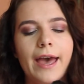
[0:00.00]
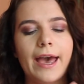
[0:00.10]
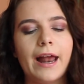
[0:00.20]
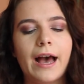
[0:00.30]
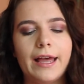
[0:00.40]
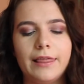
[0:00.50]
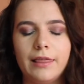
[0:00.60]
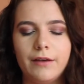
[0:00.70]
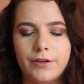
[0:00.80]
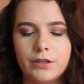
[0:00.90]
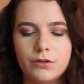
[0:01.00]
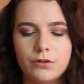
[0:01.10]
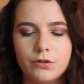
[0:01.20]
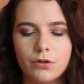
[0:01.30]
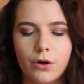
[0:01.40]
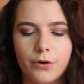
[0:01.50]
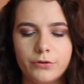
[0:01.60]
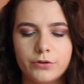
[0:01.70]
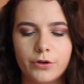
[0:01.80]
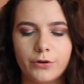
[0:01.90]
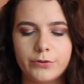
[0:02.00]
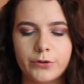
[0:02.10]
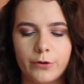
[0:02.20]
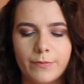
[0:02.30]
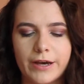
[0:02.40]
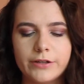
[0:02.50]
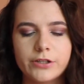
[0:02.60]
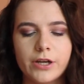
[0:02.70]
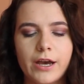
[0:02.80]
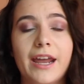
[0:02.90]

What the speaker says: and I love it so much.